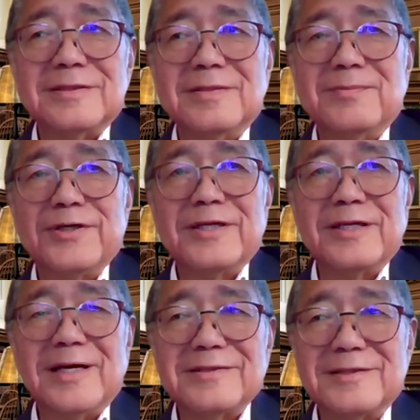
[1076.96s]

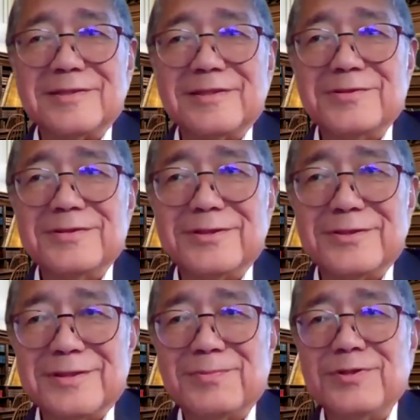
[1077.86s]
moral hazard down the
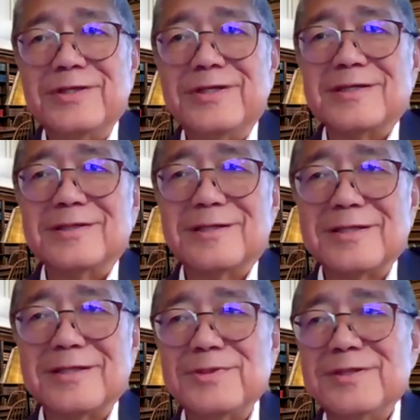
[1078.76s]
road, the political
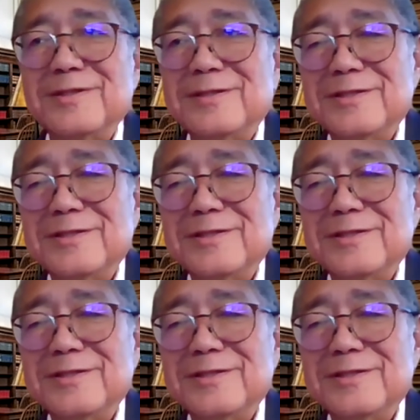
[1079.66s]
economy